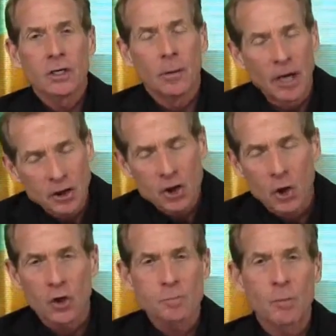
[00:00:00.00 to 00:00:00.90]
about
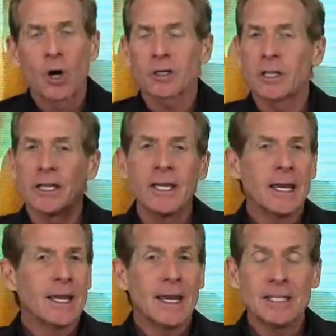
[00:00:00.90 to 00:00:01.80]
Charles Barkley,
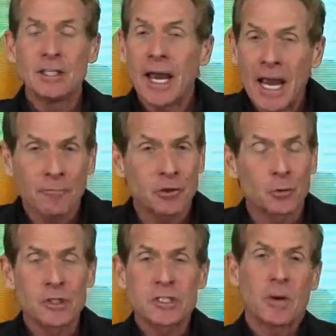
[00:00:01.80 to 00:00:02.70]
and you have
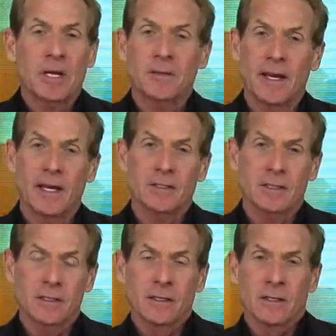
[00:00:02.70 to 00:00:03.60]
to respect that.